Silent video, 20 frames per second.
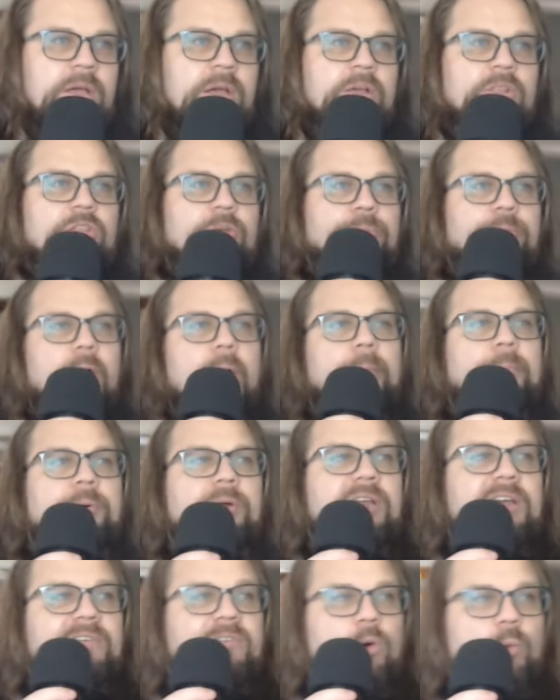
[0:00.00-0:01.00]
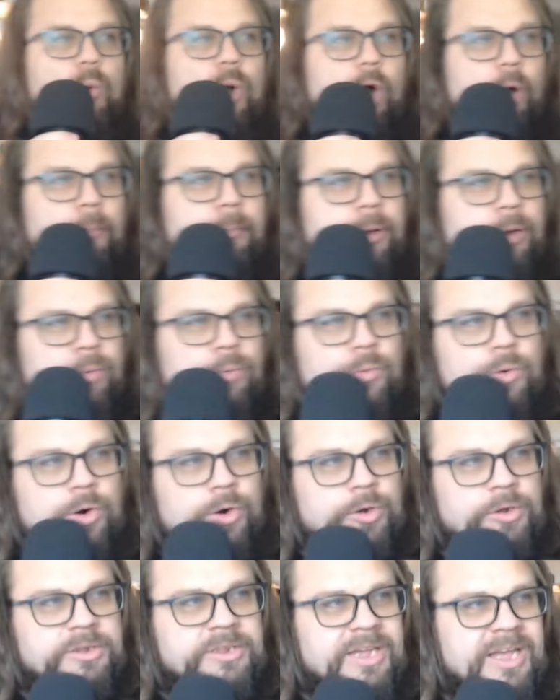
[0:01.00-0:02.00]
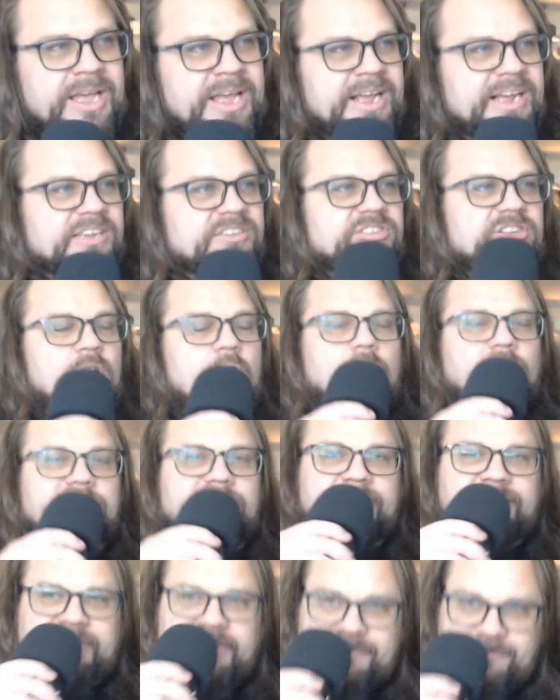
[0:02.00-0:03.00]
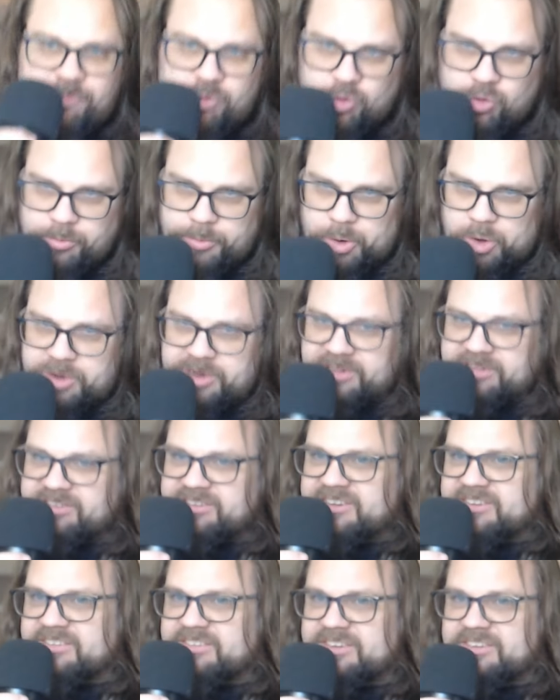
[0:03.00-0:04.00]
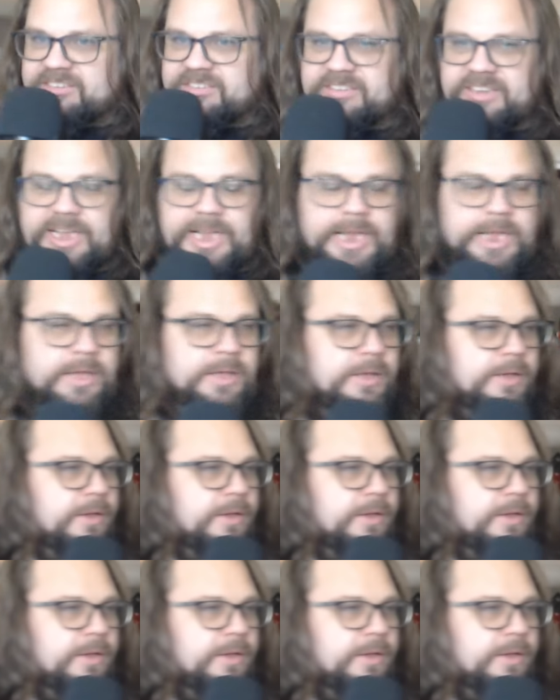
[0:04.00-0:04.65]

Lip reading: The property of a well-built world is called its formal consistency.